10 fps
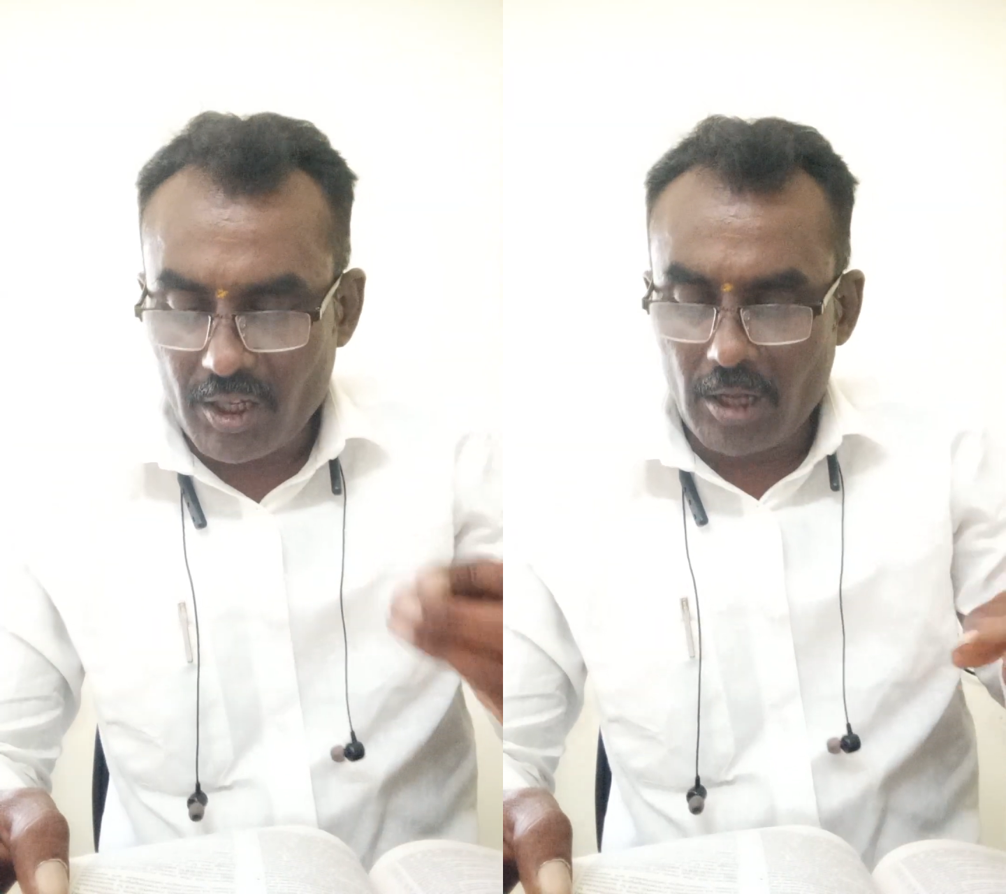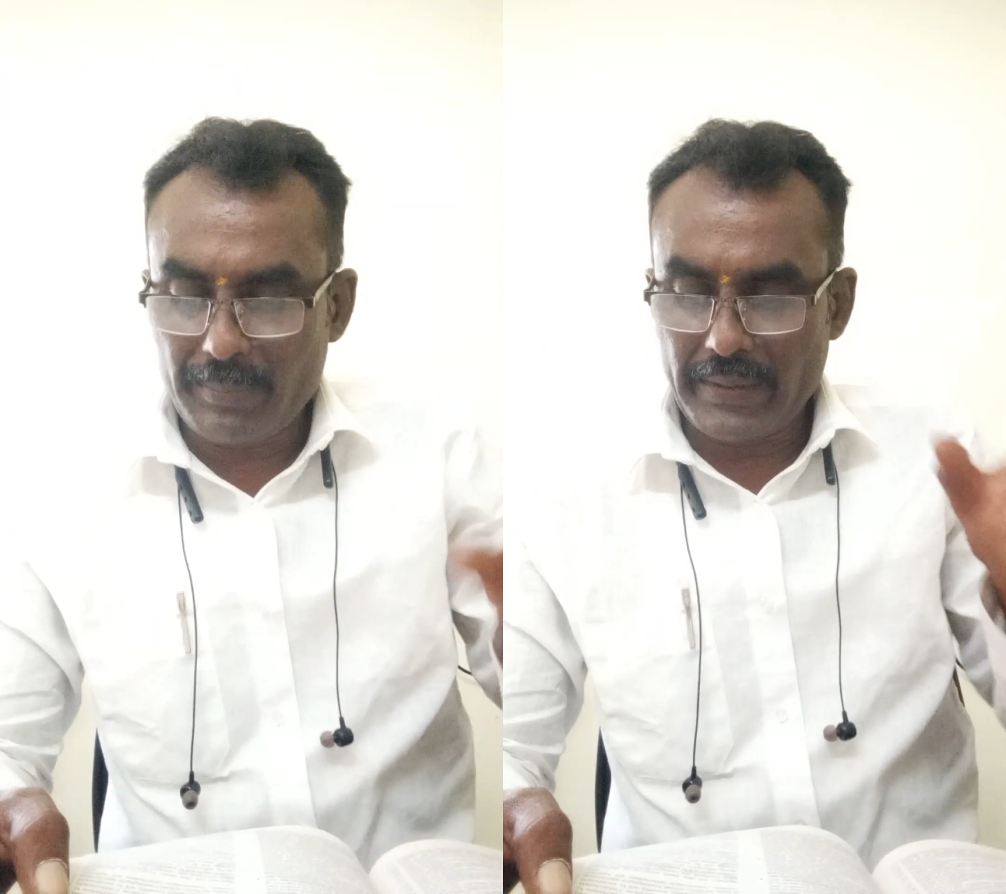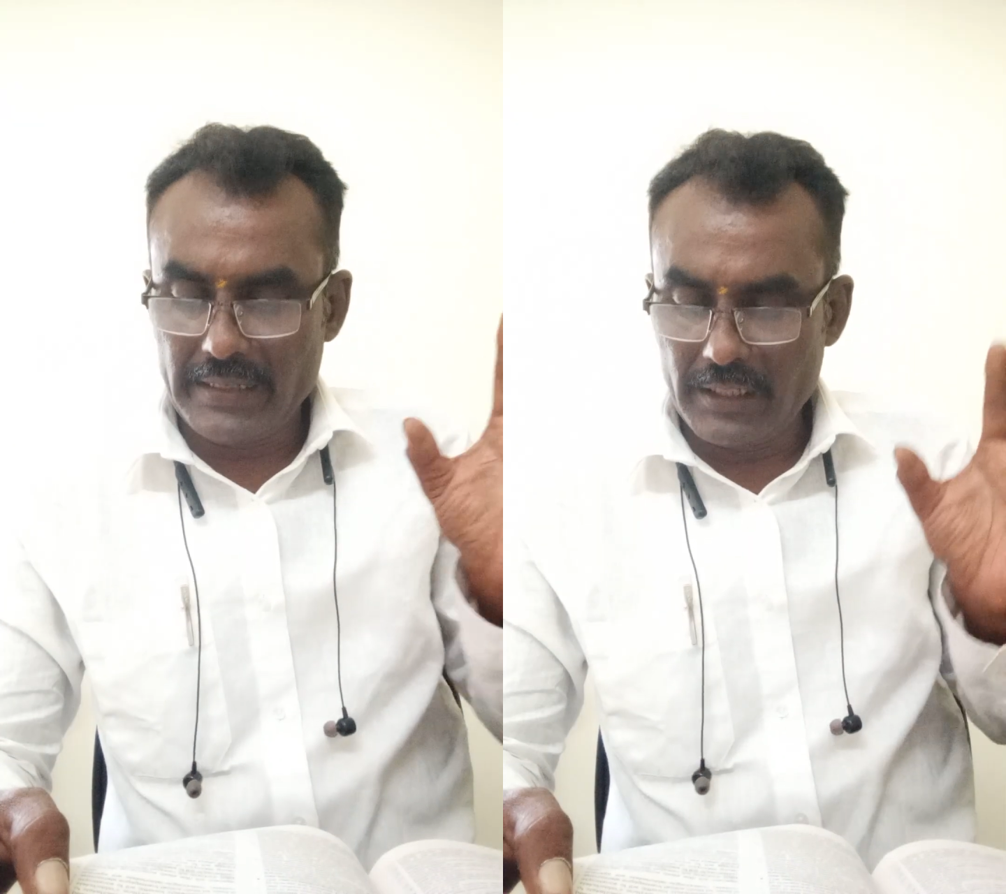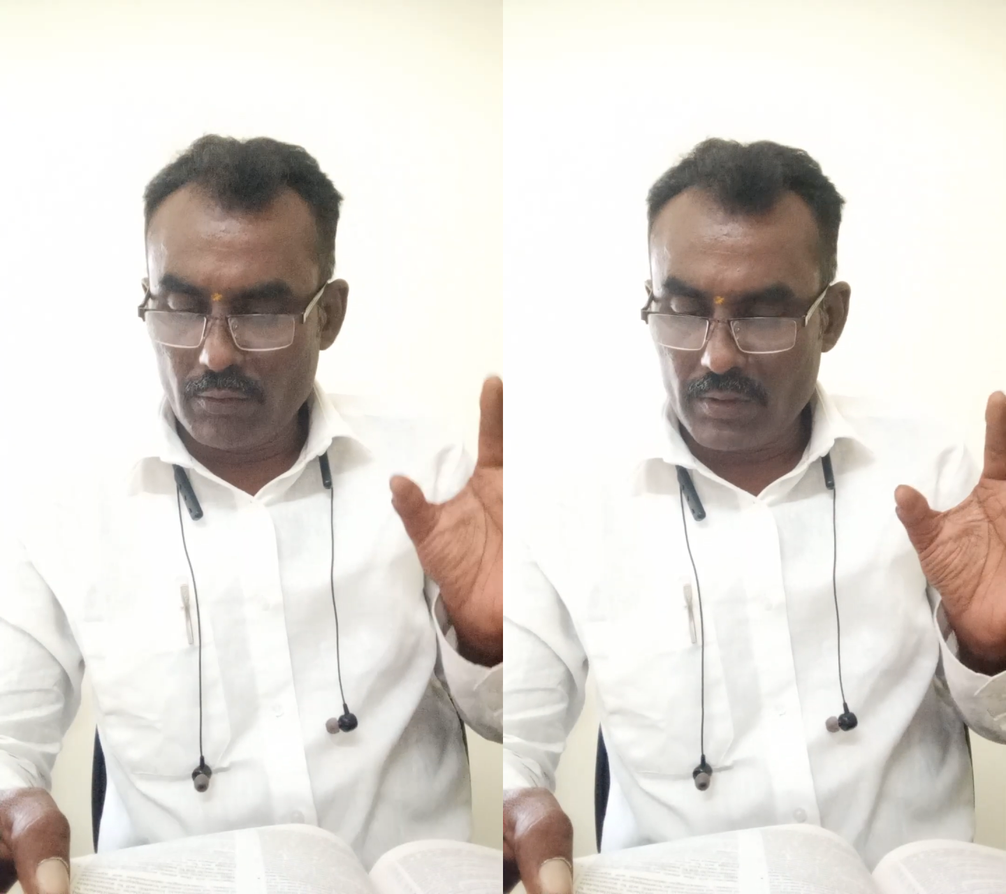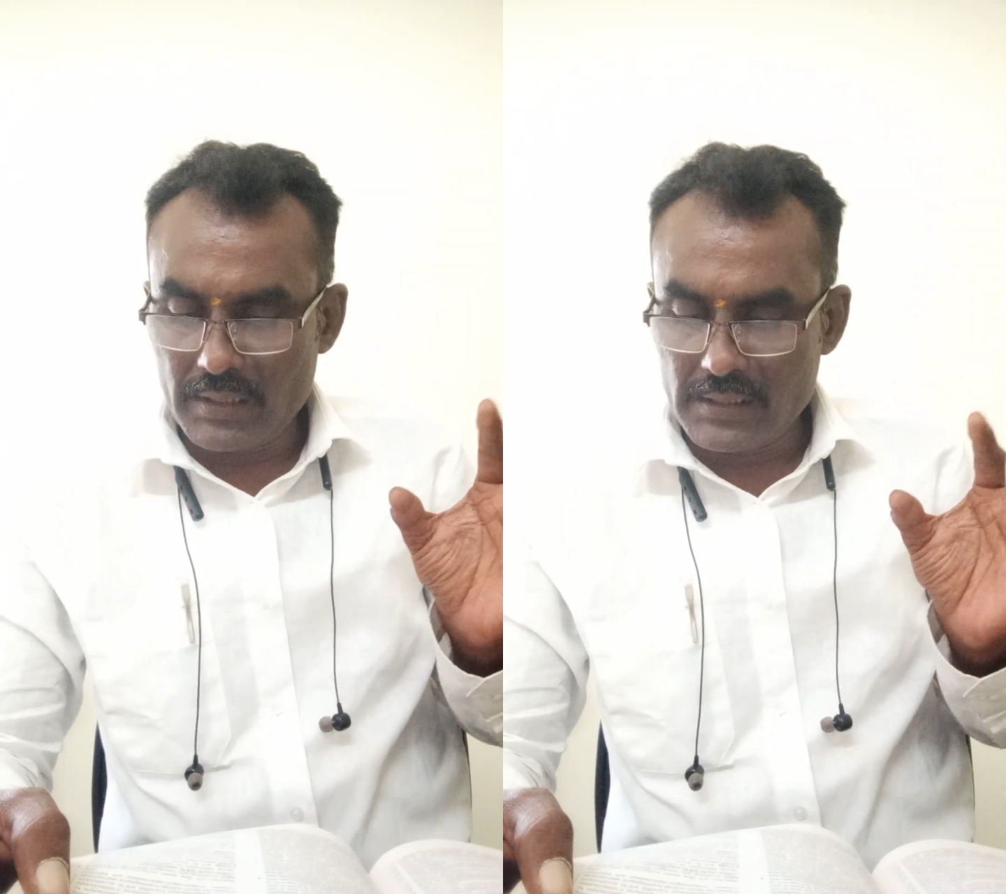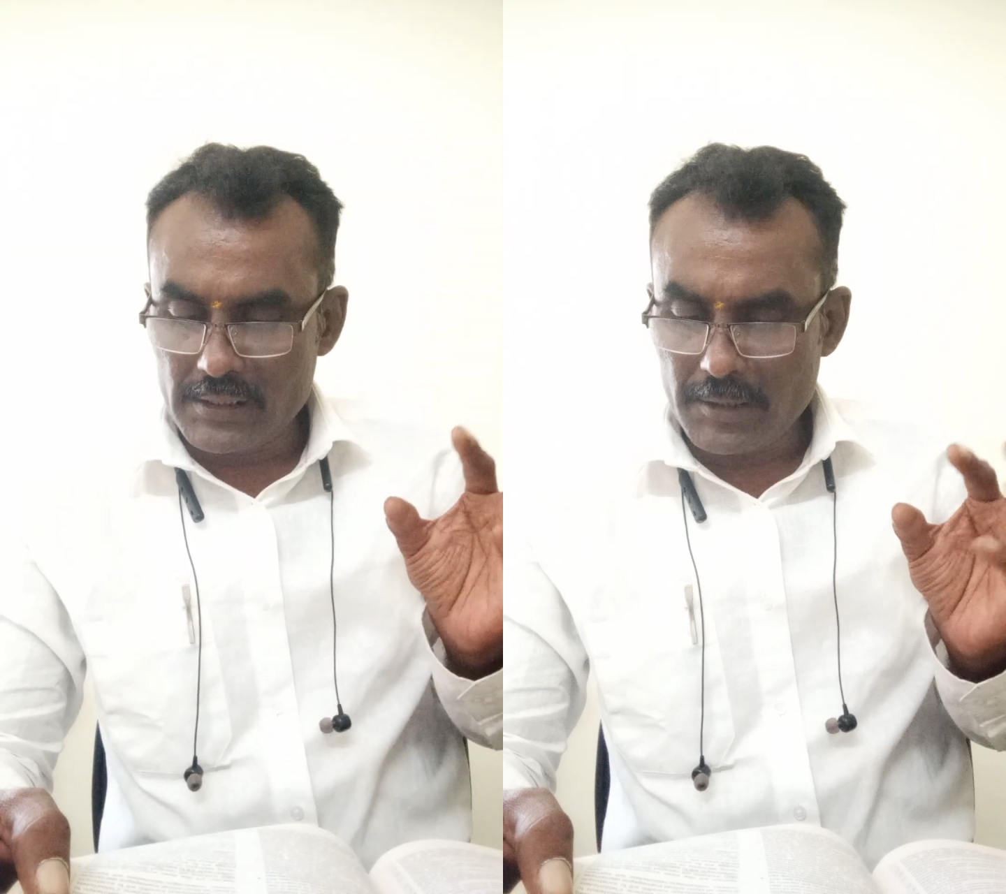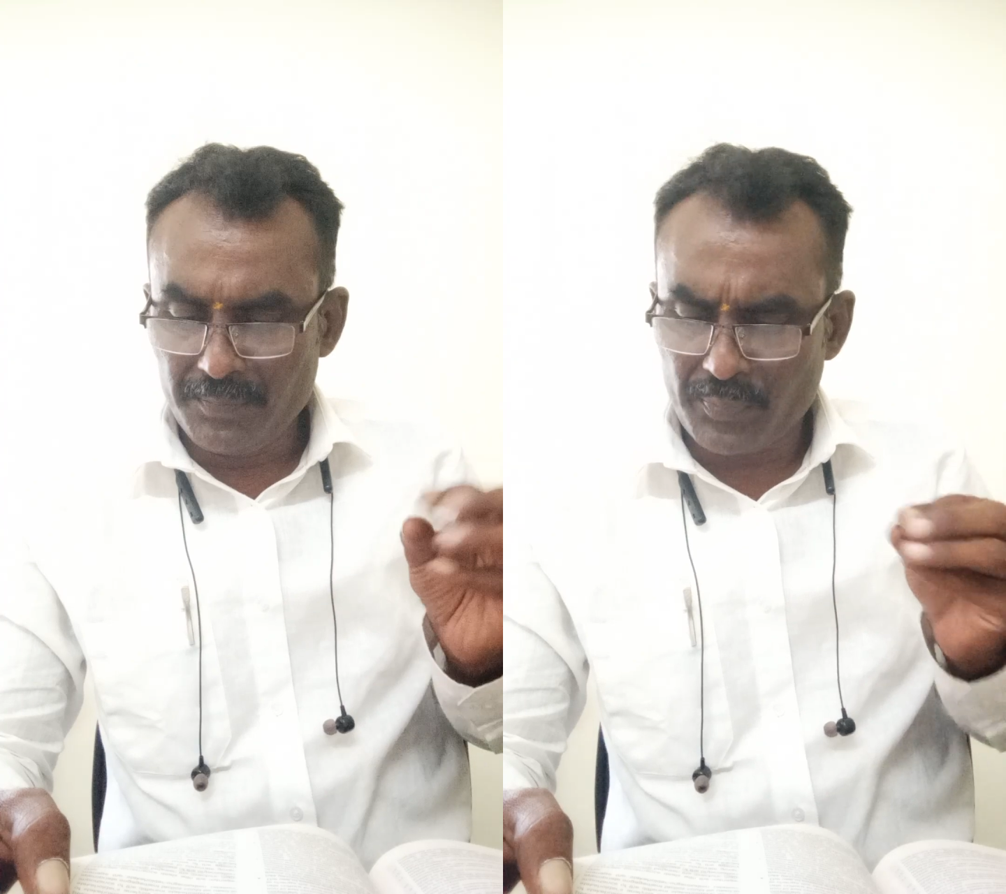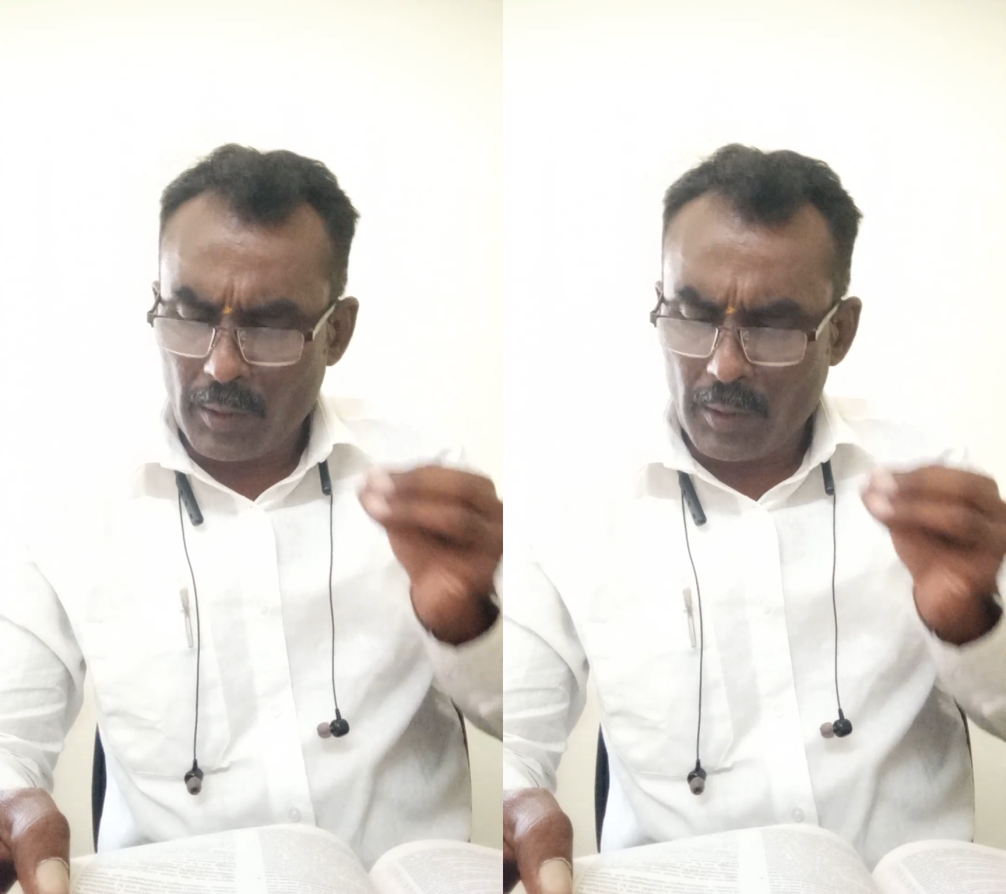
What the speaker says: corporate governance,